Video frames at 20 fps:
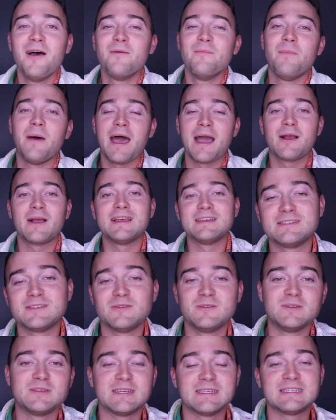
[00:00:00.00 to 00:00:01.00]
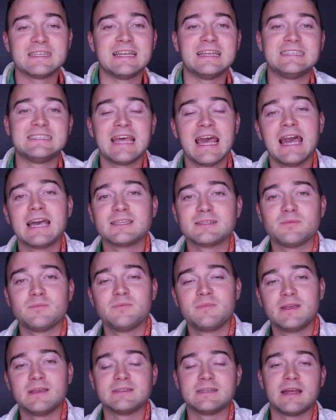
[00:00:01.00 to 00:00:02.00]
back soon as I send a text,
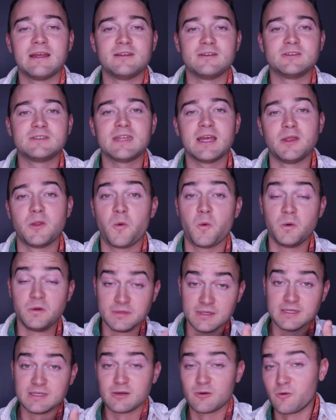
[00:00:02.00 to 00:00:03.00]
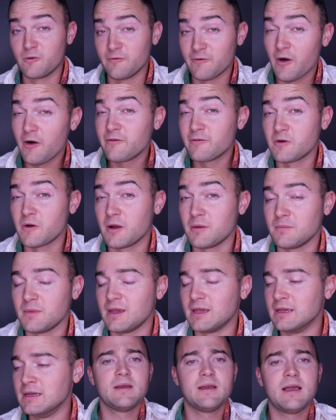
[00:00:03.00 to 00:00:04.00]
because I understand the world doesn't revolve around
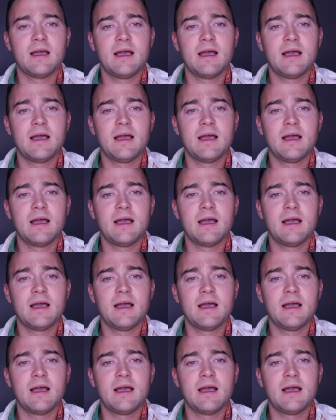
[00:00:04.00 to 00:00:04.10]
me.